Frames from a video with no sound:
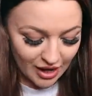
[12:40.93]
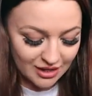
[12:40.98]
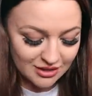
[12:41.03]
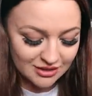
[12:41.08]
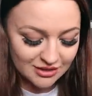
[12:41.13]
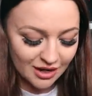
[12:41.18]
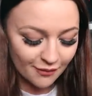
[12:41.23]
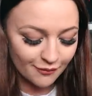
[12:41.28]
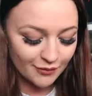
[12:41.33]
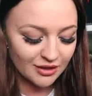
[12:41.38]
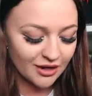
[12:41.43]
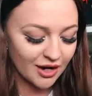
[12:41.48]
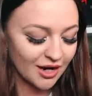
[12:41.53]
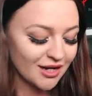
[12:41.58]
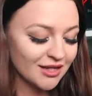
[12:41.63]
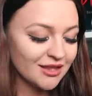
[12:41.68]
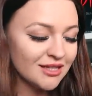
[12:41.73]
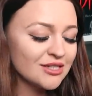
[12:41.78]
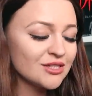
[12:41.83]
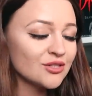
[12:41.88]
And I've been
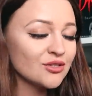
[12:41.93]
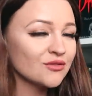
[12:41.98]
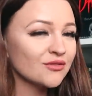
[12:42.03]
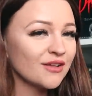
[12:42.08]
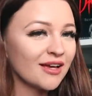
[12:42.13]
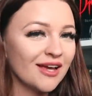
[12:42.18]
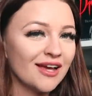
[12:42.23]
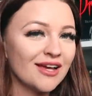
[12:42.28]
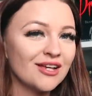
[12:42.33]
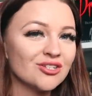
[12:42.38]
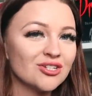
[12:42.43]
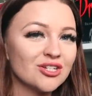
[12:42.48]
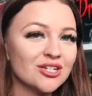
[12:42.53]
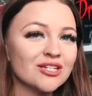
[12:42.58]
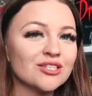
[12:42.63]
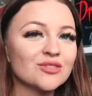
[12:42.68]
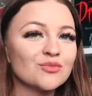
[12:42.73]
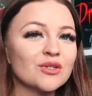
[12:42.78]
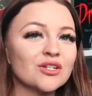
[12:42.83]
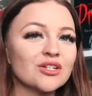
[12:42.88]
eyeing these up for
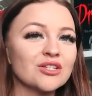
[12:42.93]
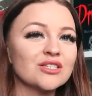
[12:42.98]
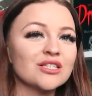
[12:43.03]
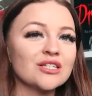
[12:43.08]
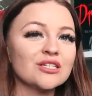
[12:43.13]
ages because